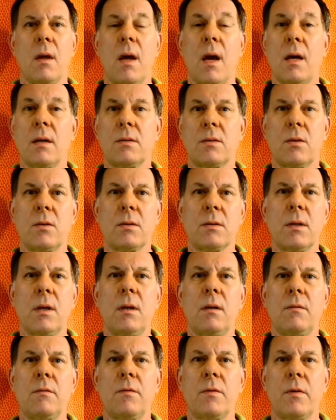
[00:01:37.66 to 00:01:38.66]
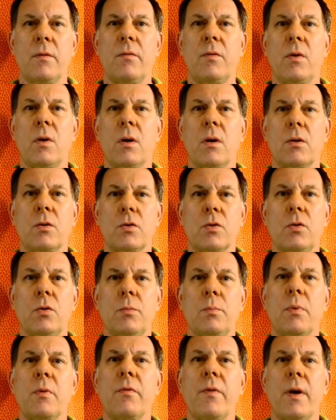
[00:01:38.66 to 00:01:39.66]
Ask yourself if you are a
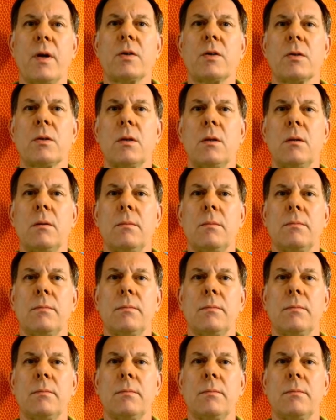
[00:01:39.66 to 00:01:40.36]
true professional.